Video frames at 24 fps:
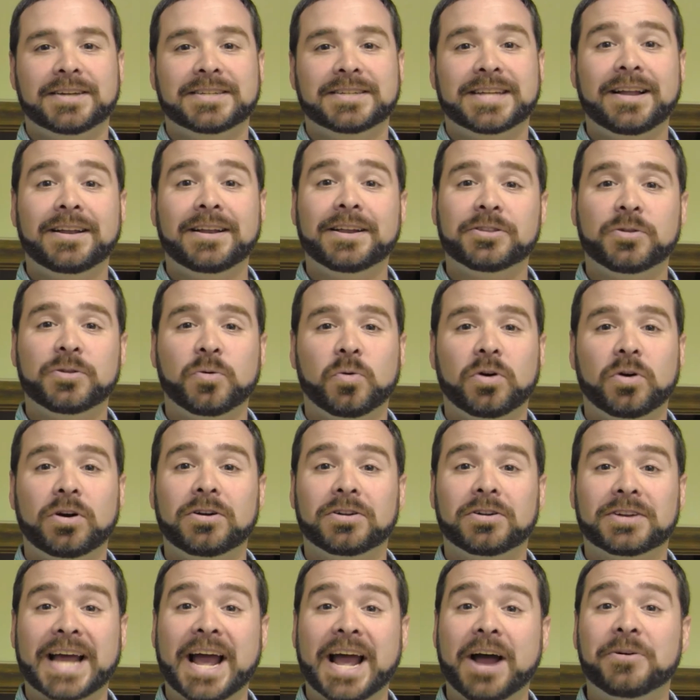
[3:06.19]
telling the
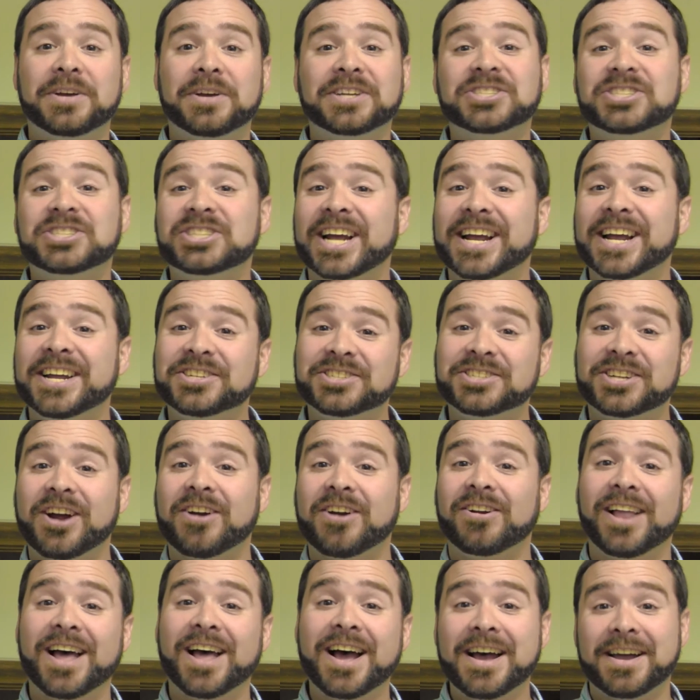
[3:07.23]
world how He's changed
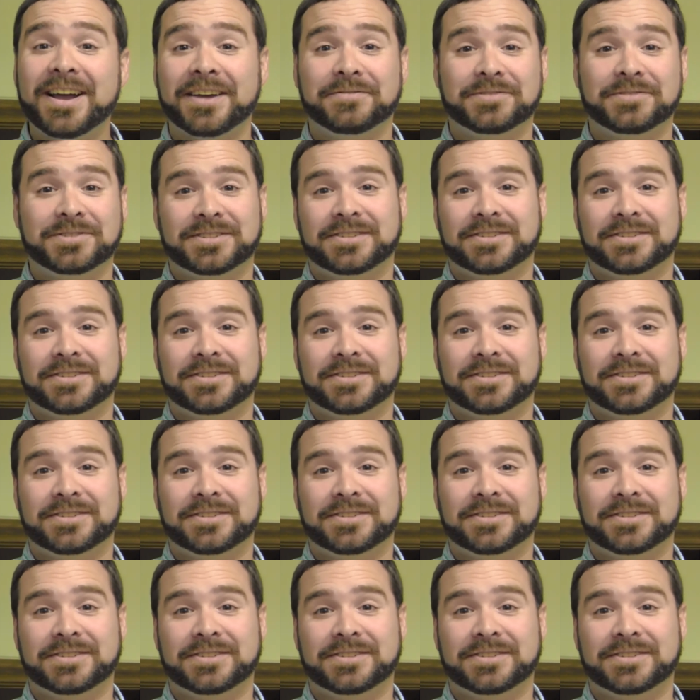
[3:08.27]
our lives.